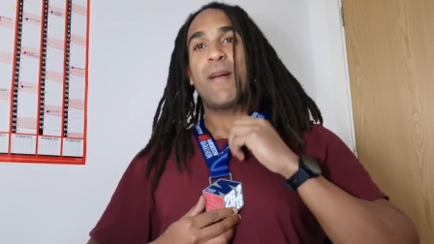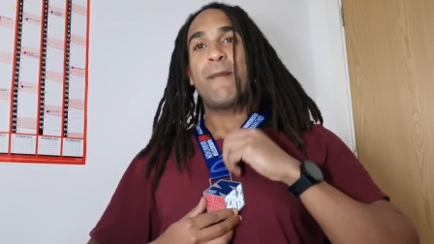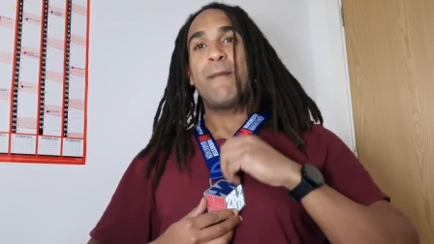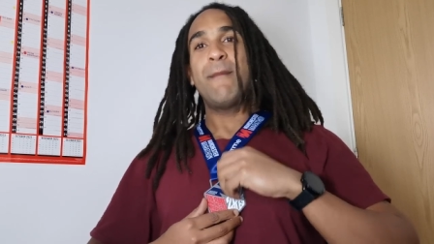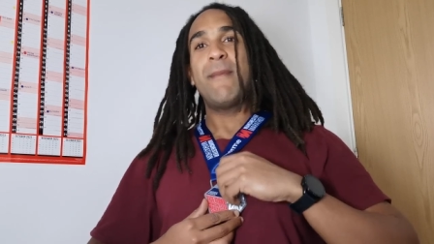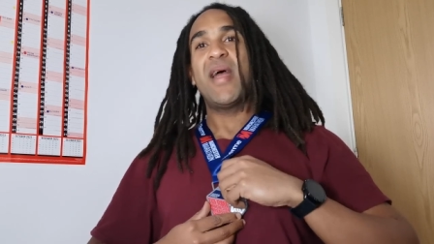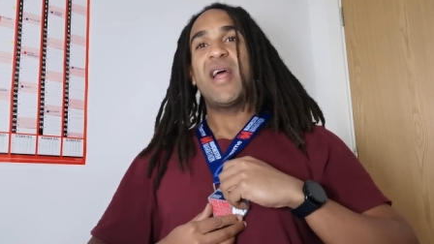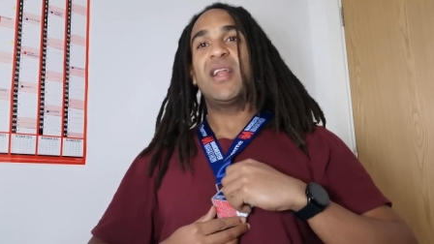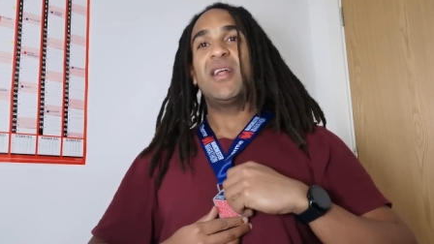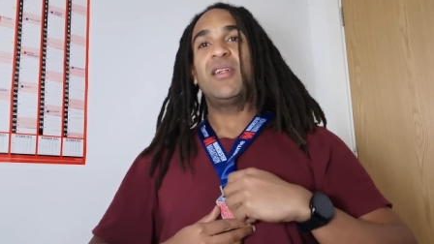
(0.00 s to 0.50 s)

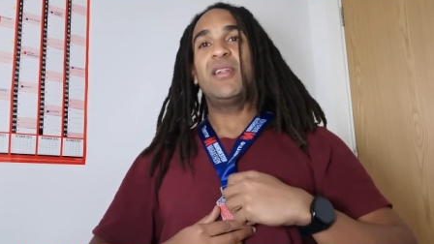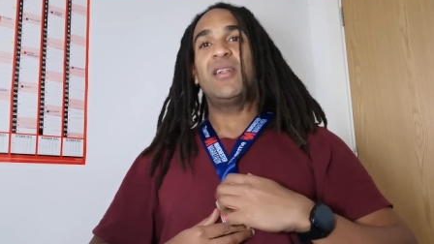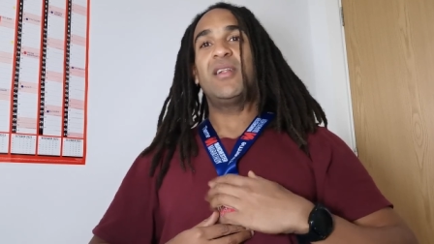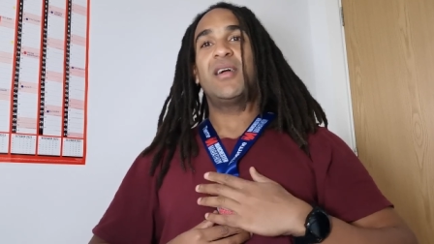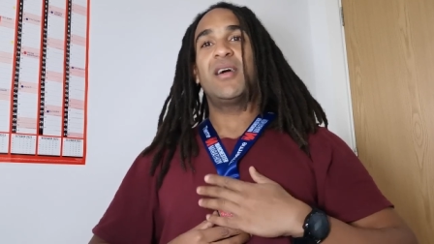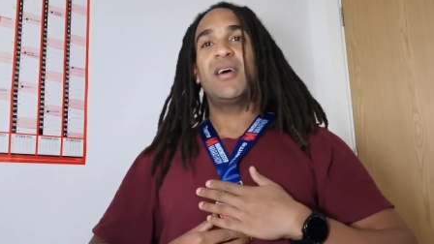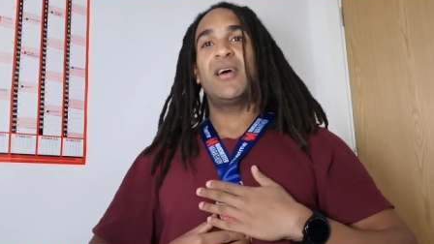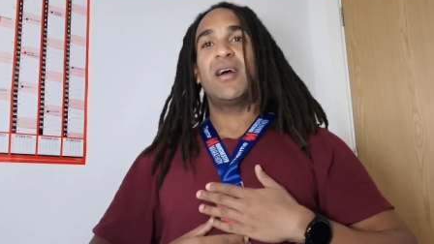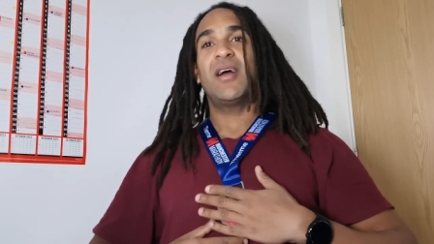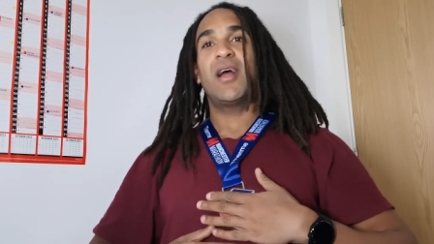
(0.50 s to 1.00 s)

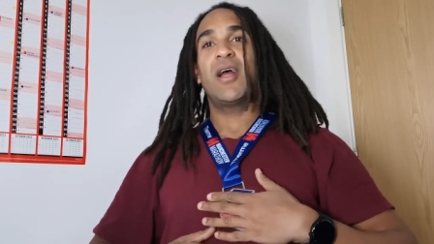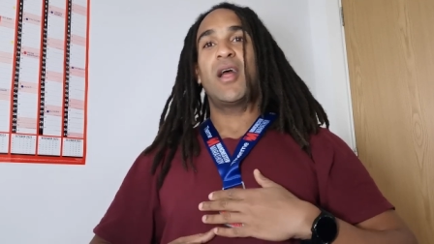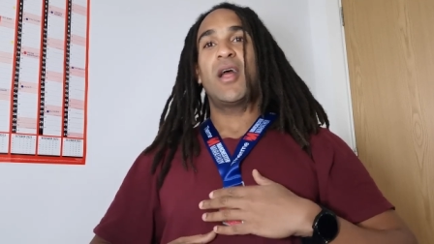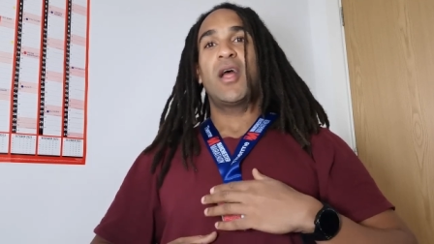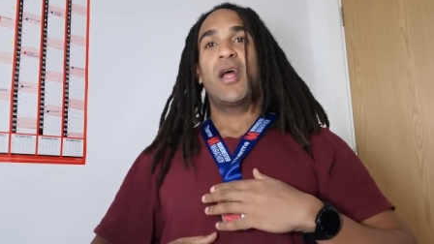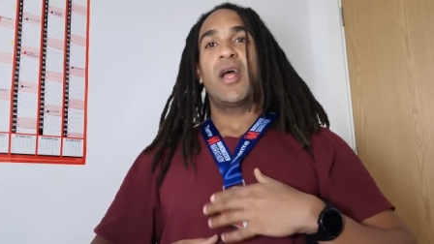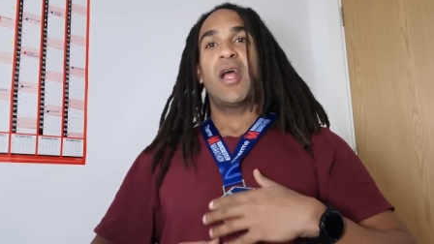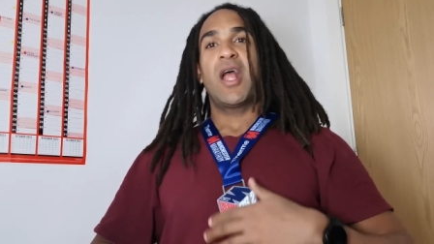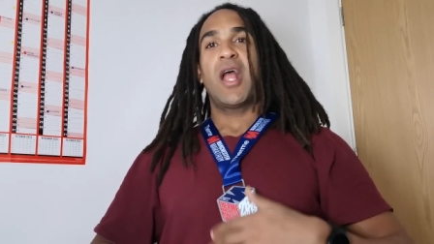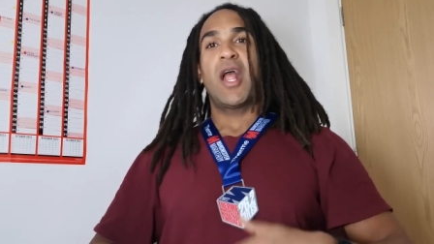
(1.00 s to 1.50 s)
medal.
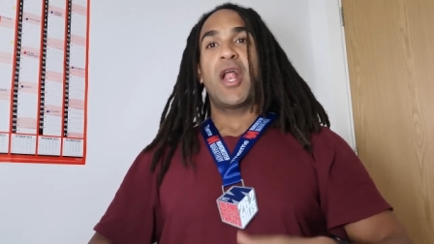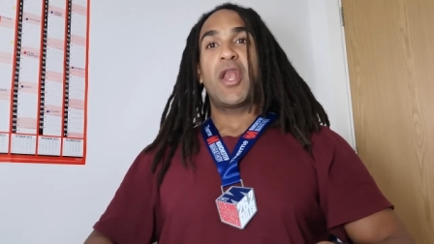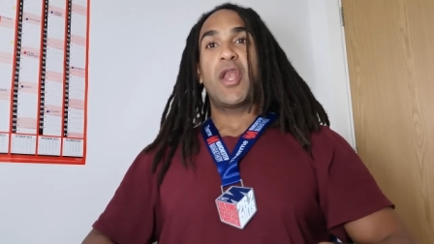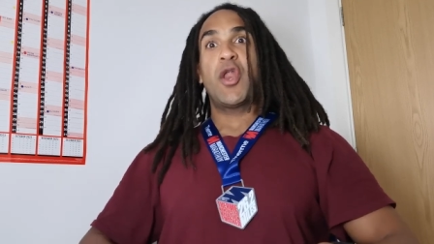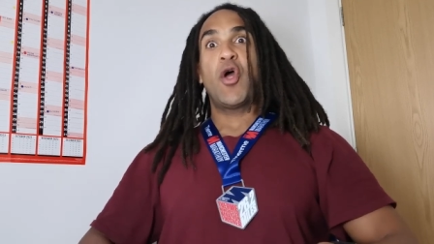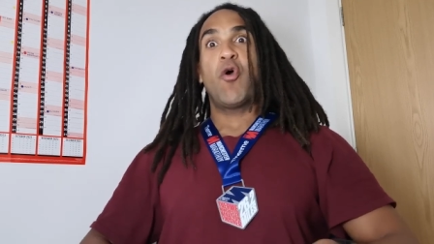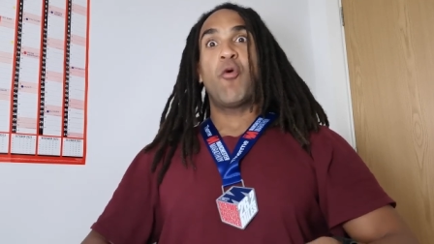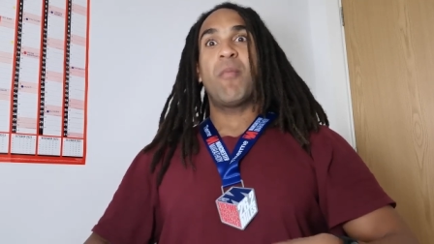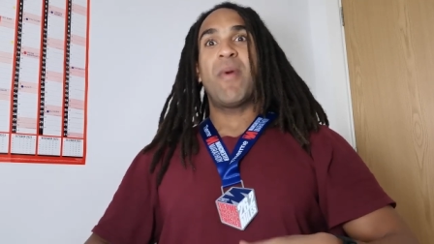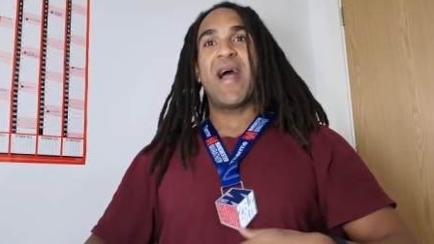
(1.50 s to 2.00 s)

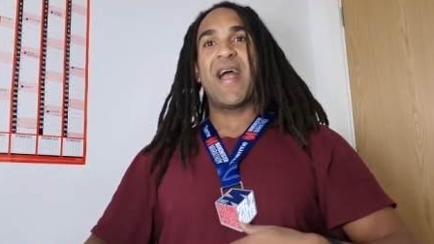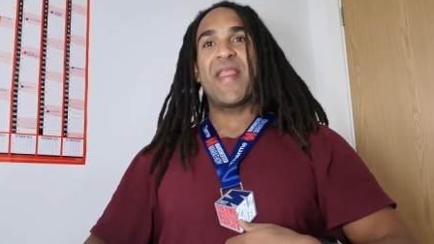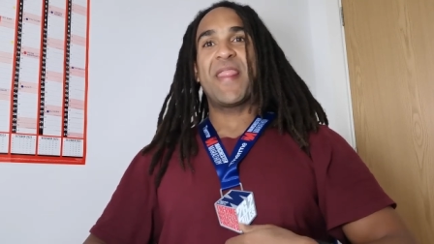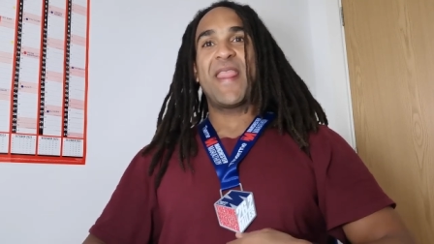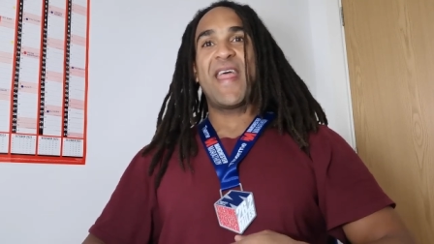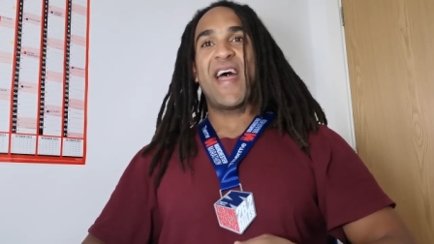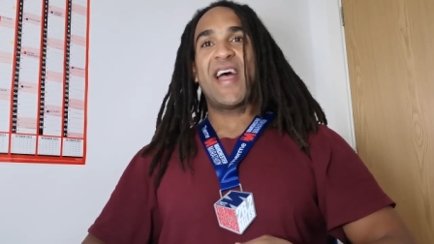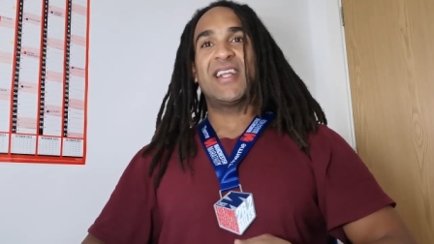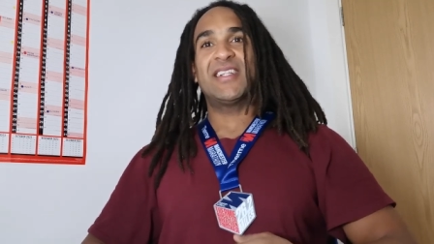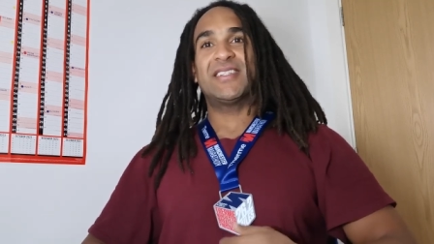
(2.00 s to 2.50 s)
Don't
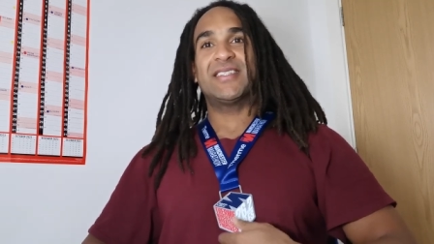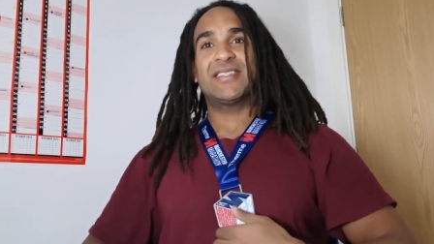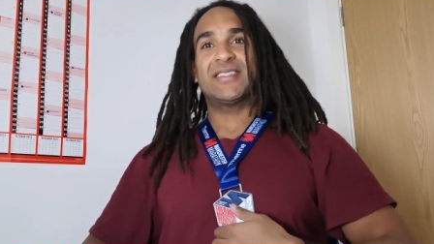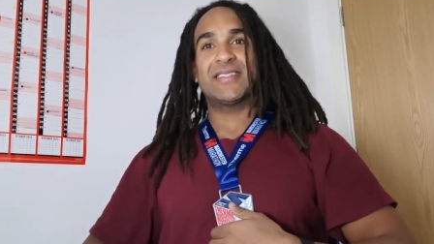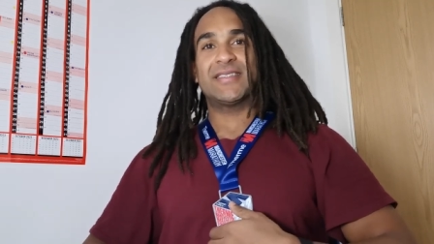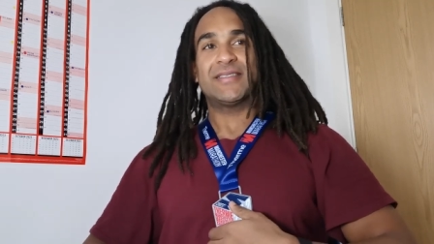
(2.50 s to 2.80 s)
mind that.